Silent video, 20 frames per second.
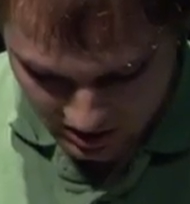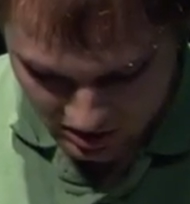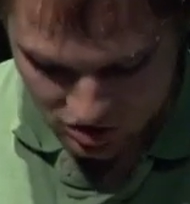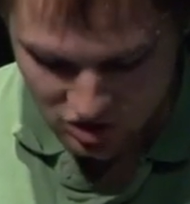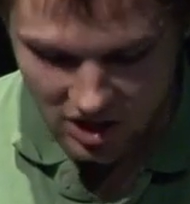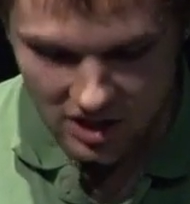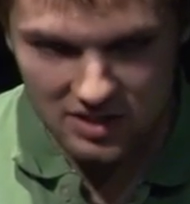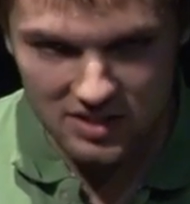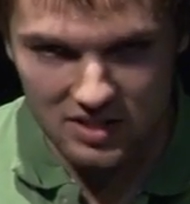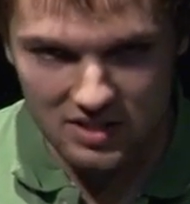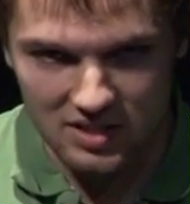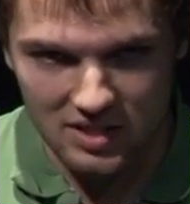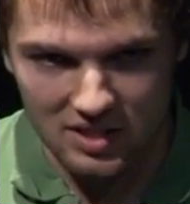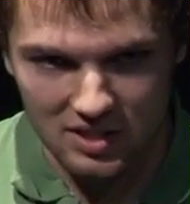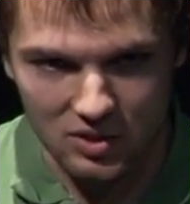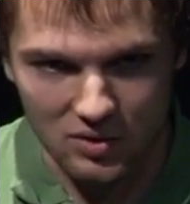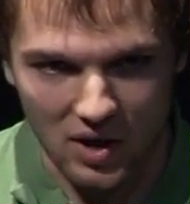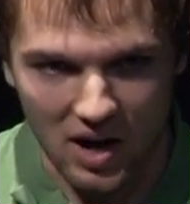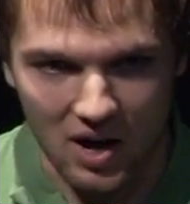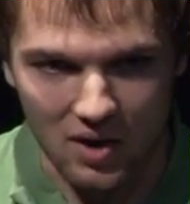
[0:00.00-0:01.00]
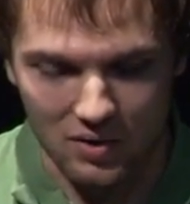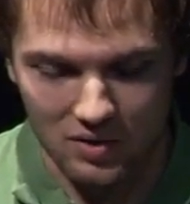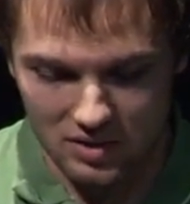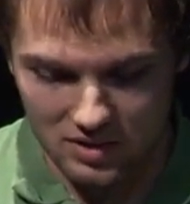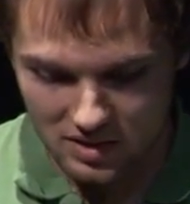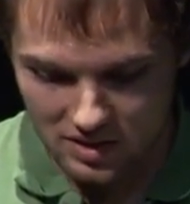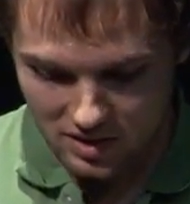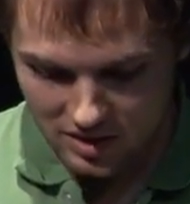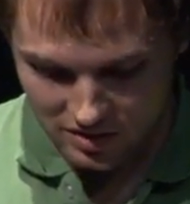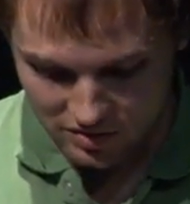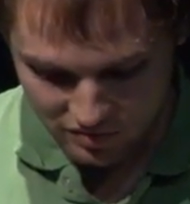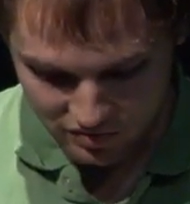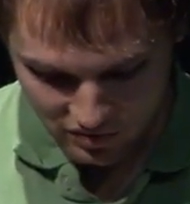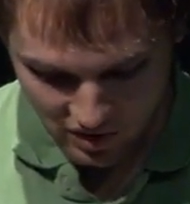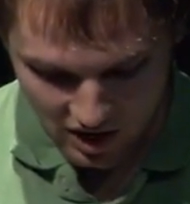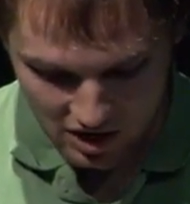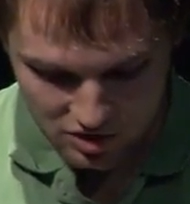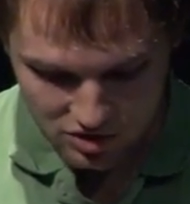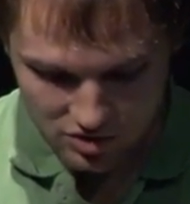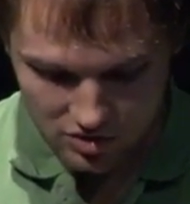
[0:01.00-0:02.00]
injects into the ground,
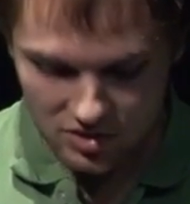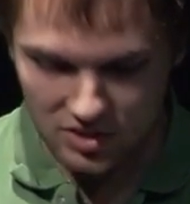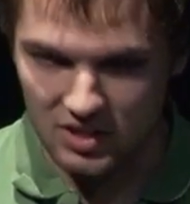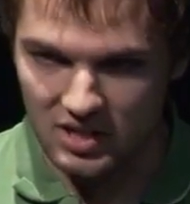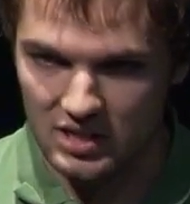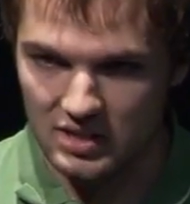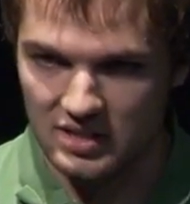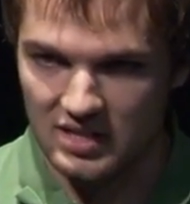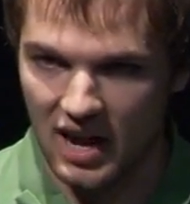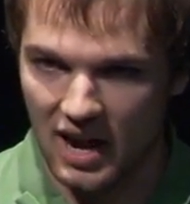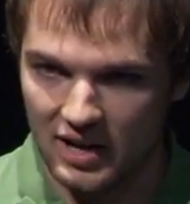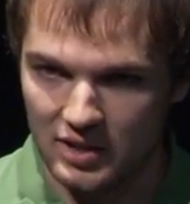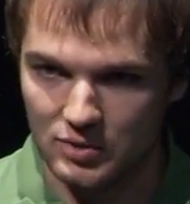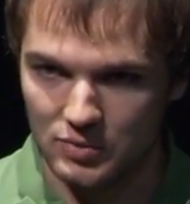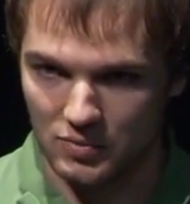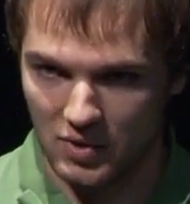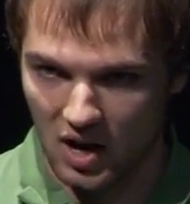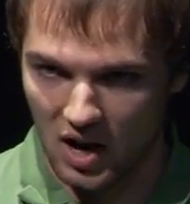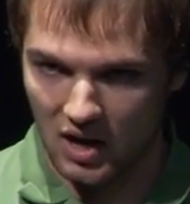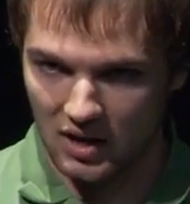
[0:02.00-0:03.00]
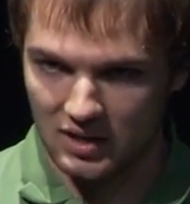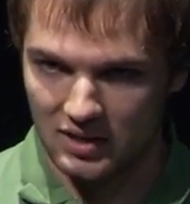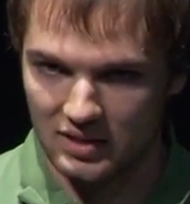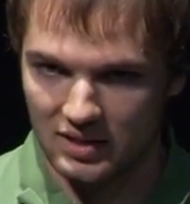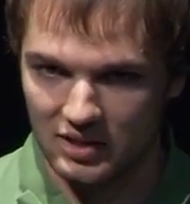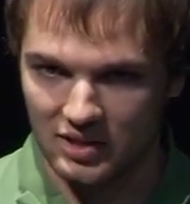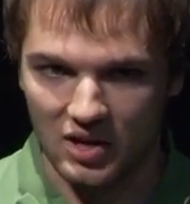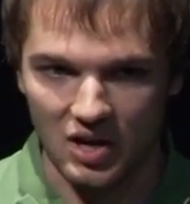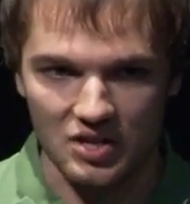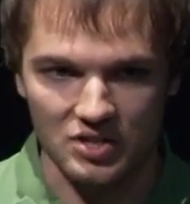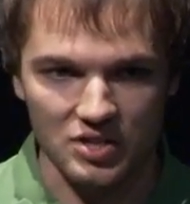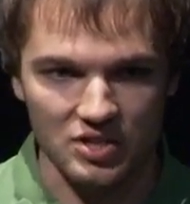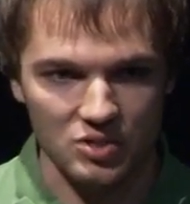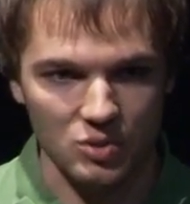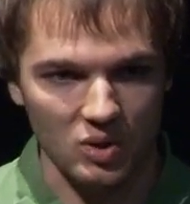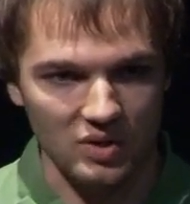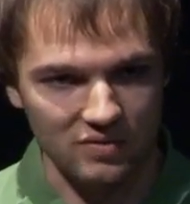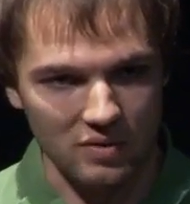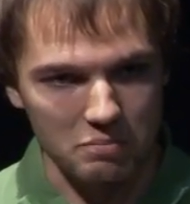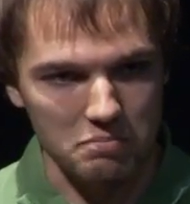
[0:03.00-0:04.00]
fractures the intact rock, and causes
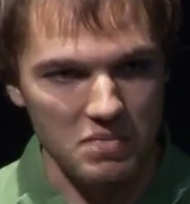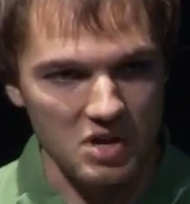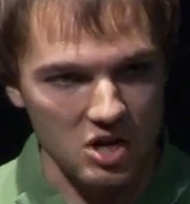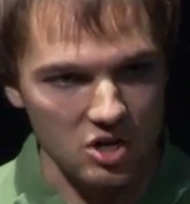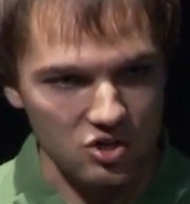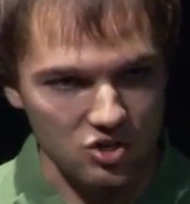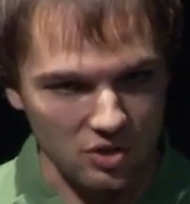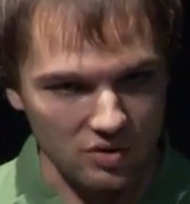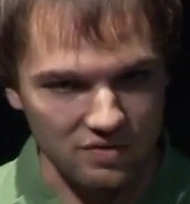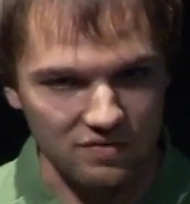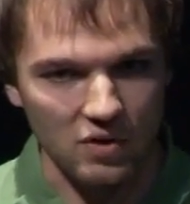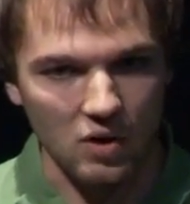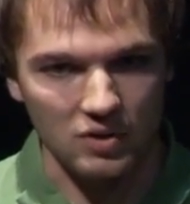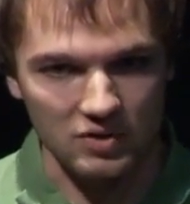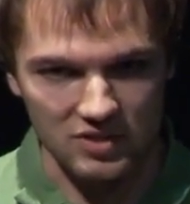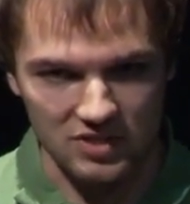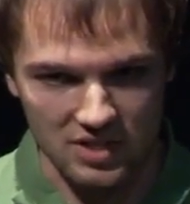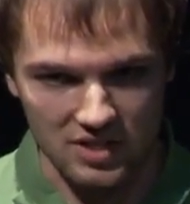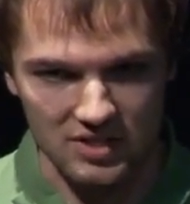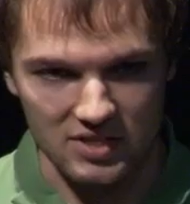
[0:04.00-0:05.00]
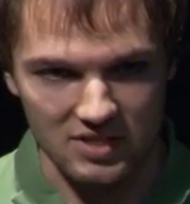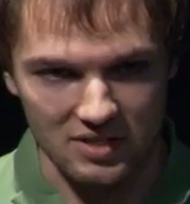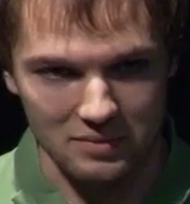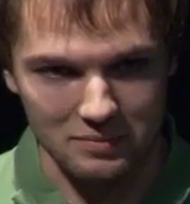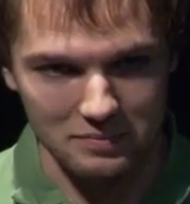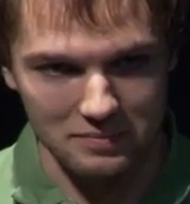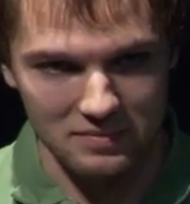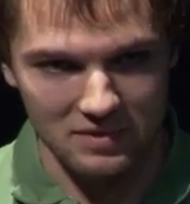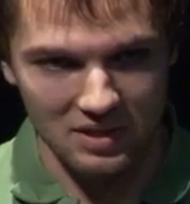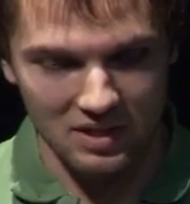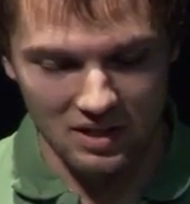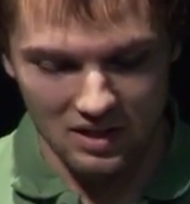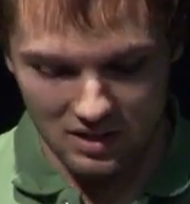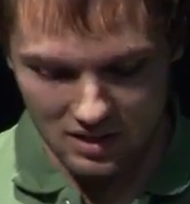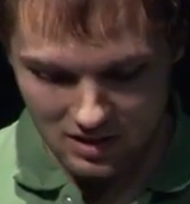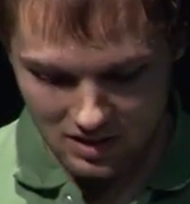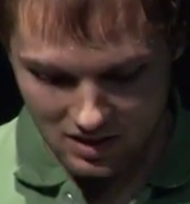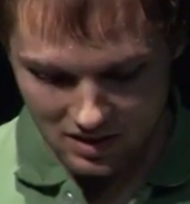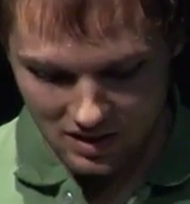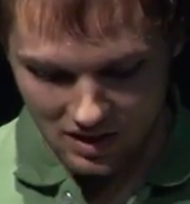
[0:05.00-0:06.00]
sort of a miniature fault system
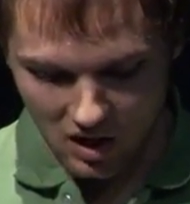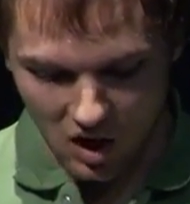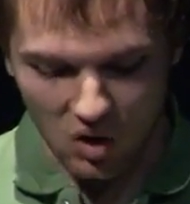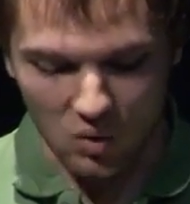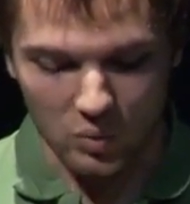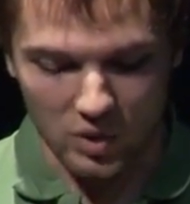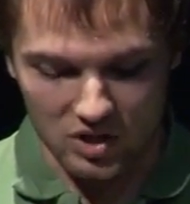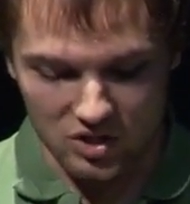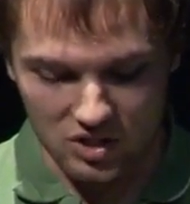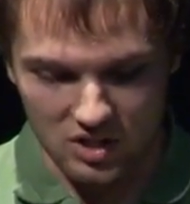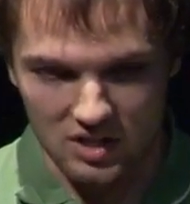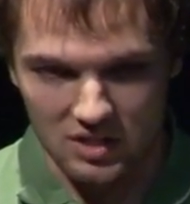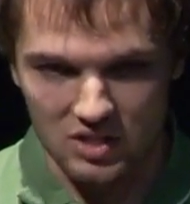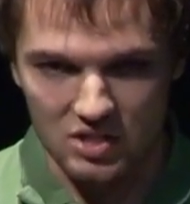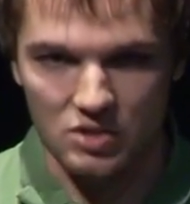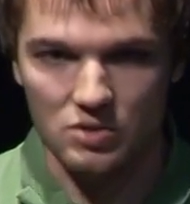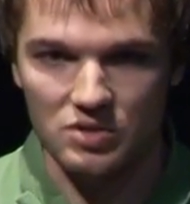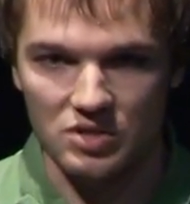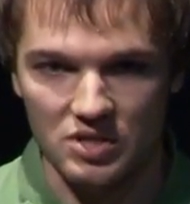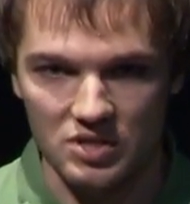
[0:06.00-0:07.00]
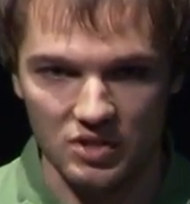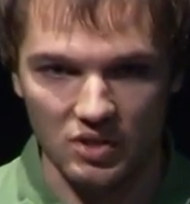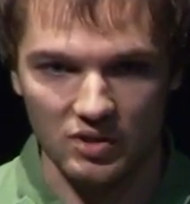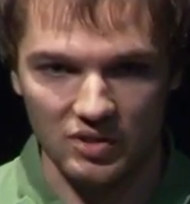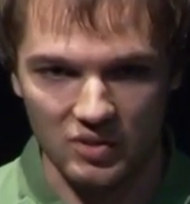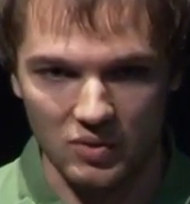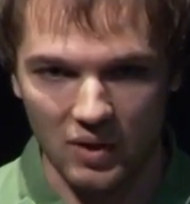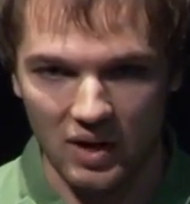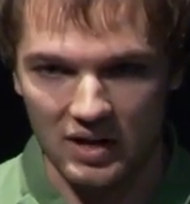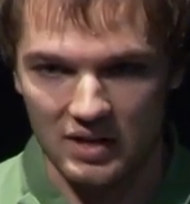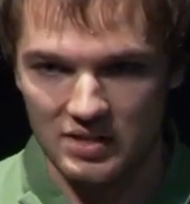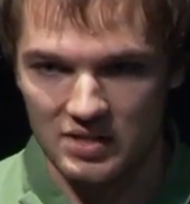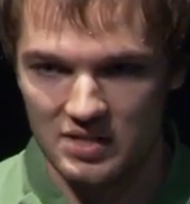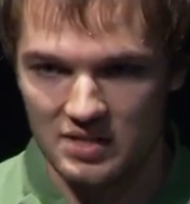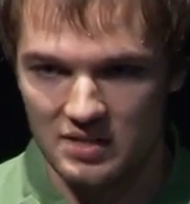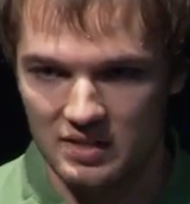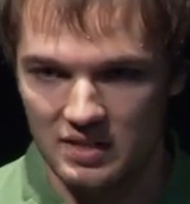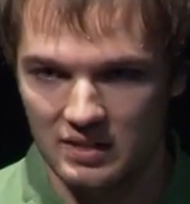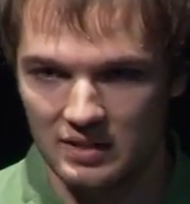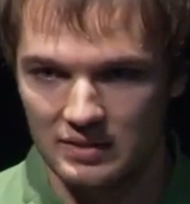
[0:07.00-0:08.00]
on which it induces earthquakes
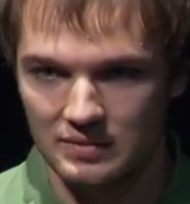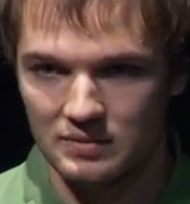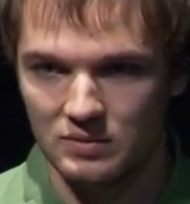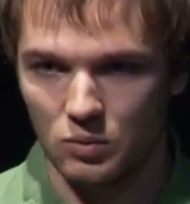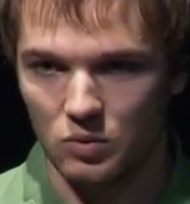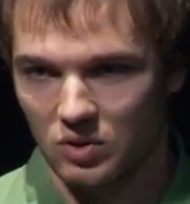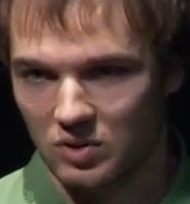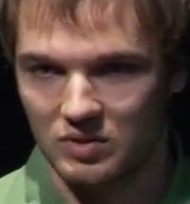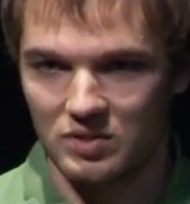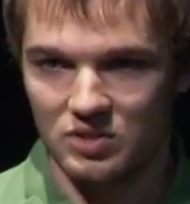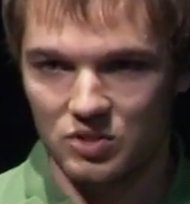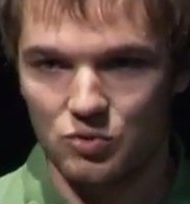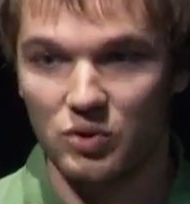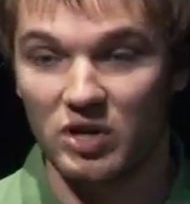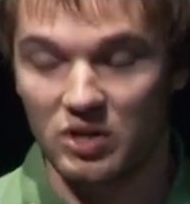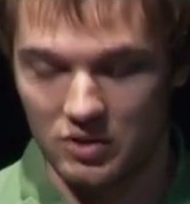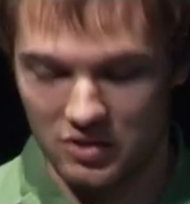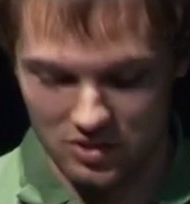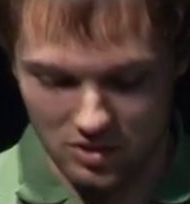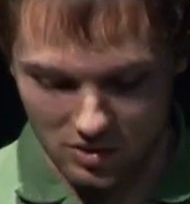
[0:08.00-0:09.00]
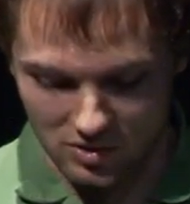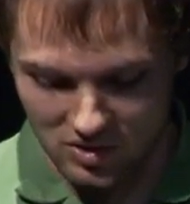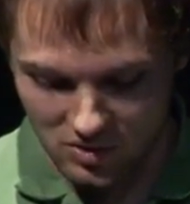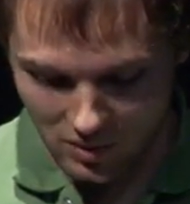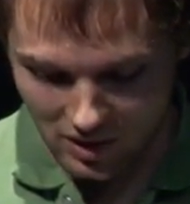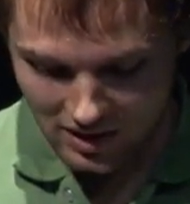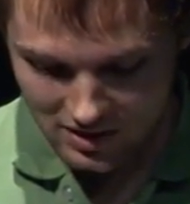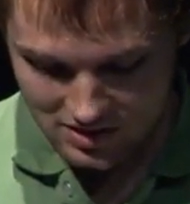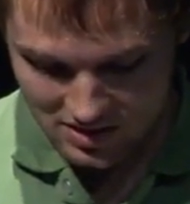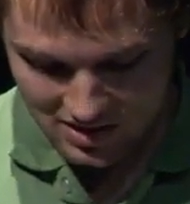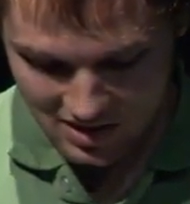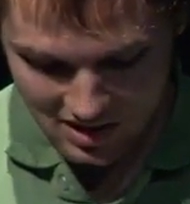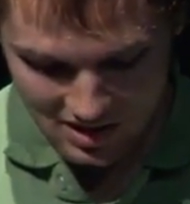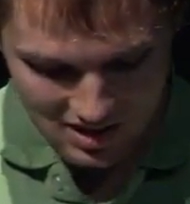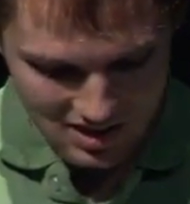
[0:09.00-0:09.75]
or triggers earthquakes.